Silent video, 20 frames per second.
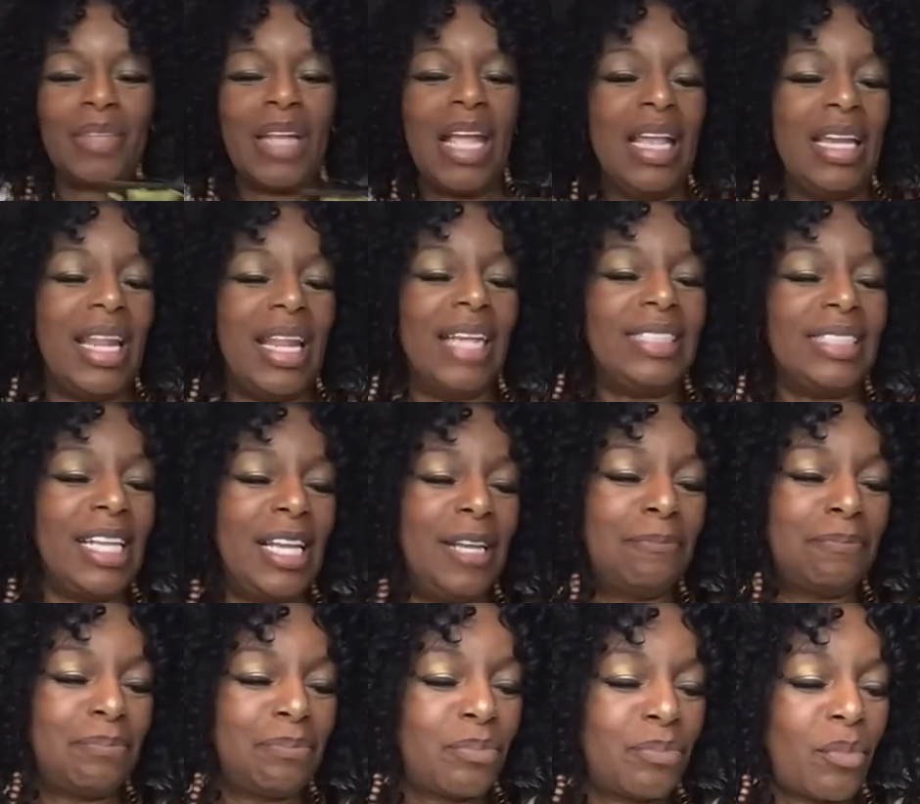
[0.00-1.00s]
Let's see.
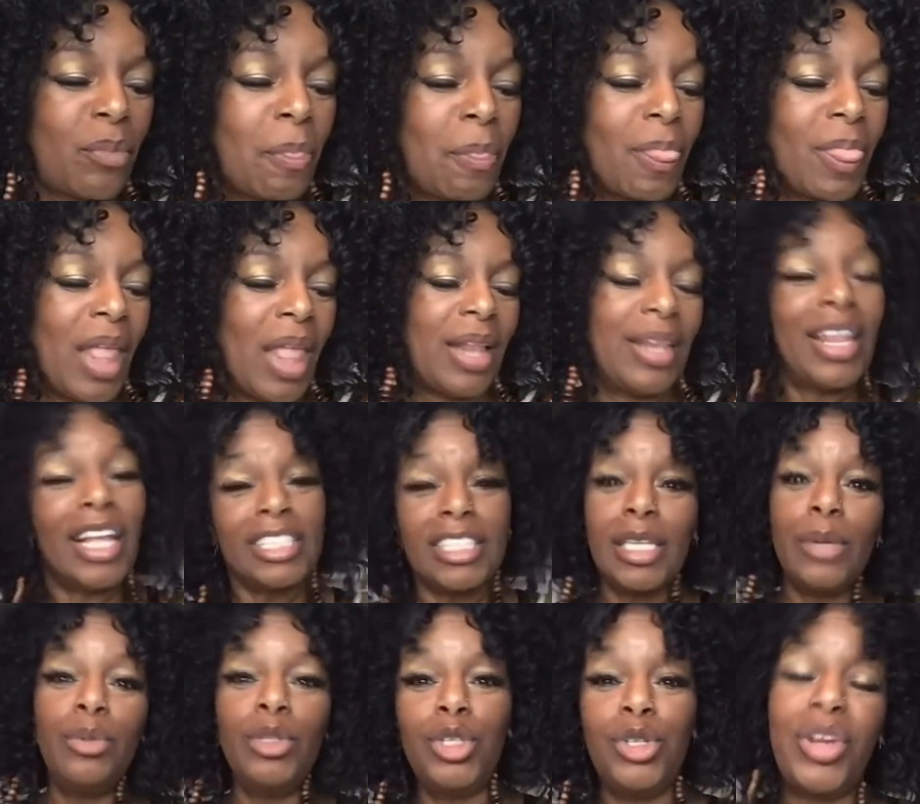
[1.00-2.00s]
Let's see
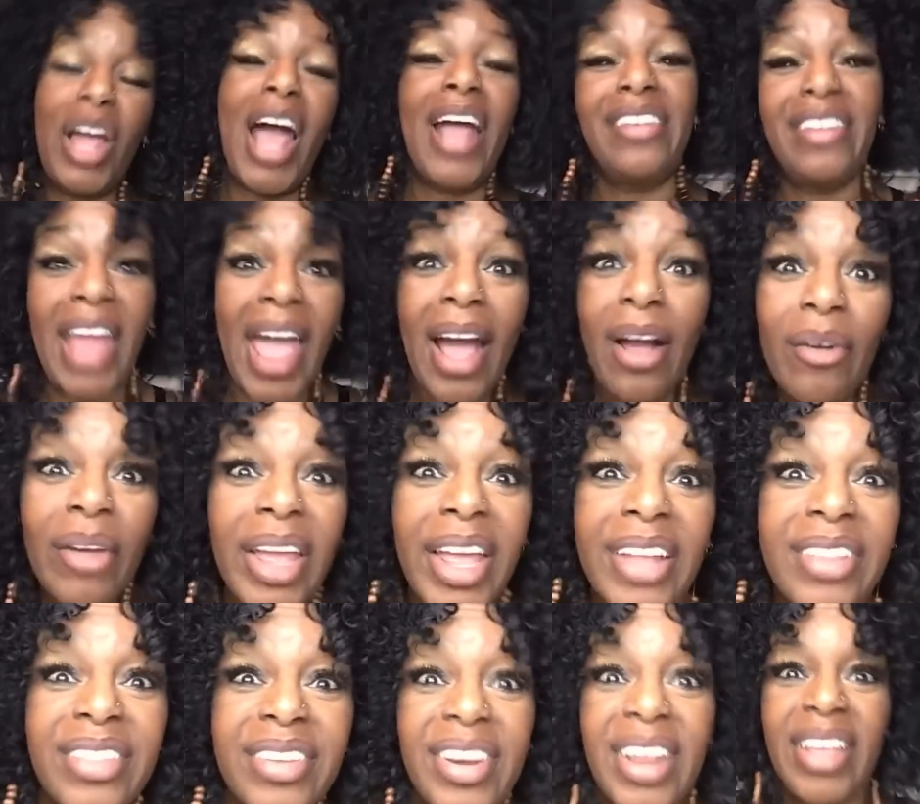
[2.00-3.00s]
what you got now,
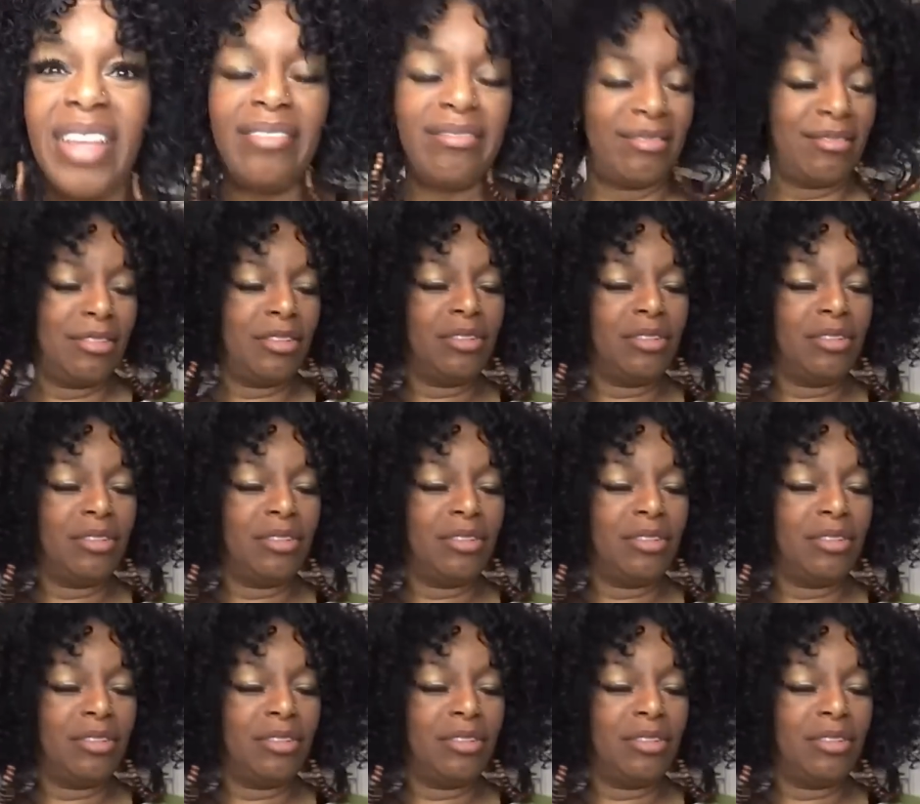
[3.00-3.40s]
Anthony.